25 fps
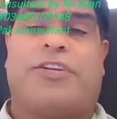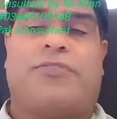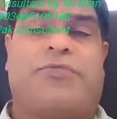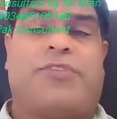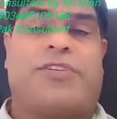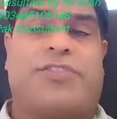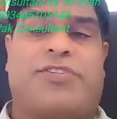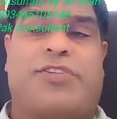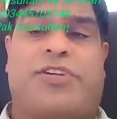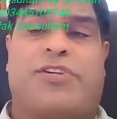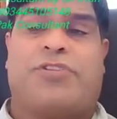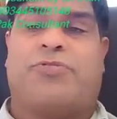
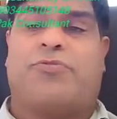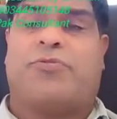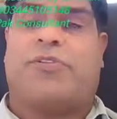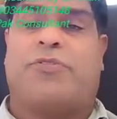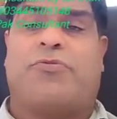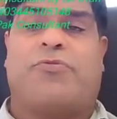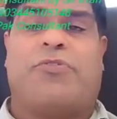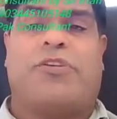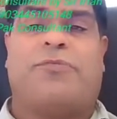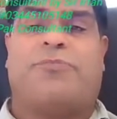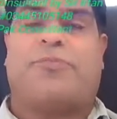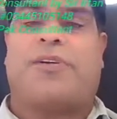investor, you
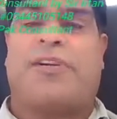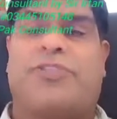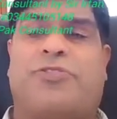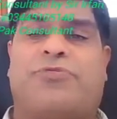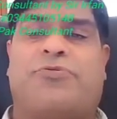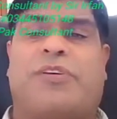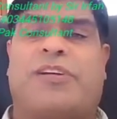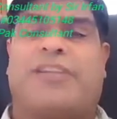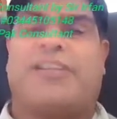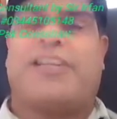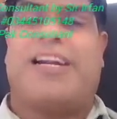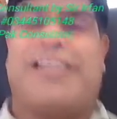are going, but
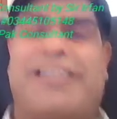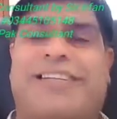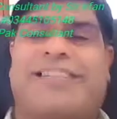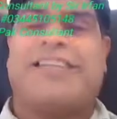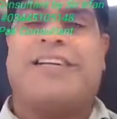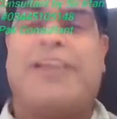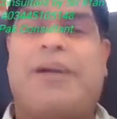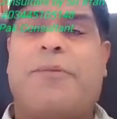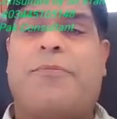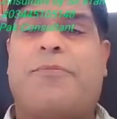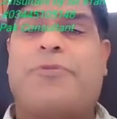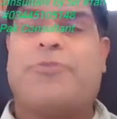you are
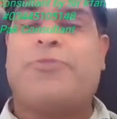not.